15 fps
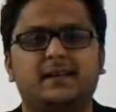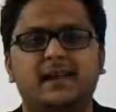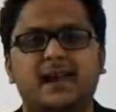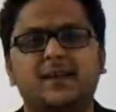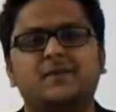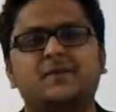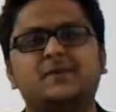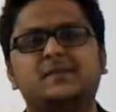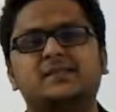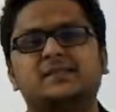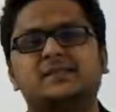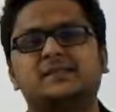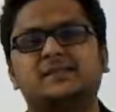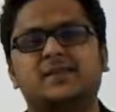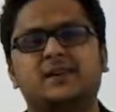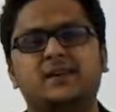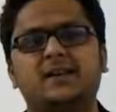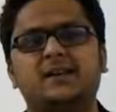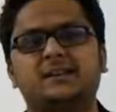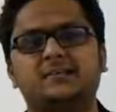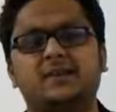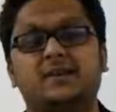That process is
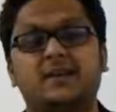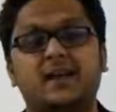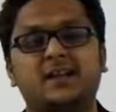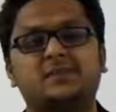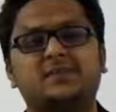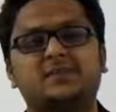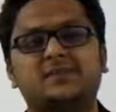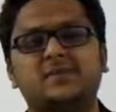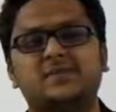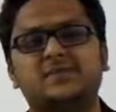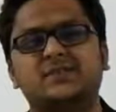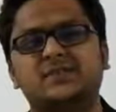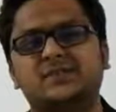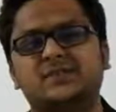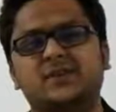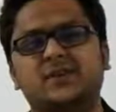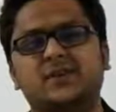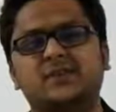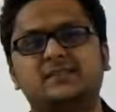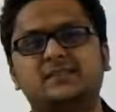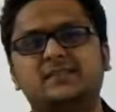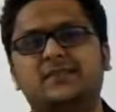called as, or that situation is
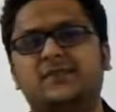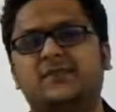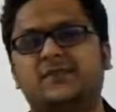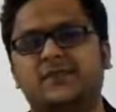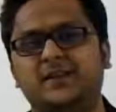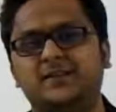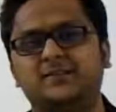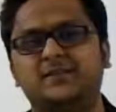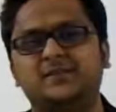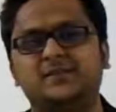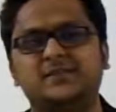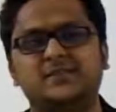called as deflation,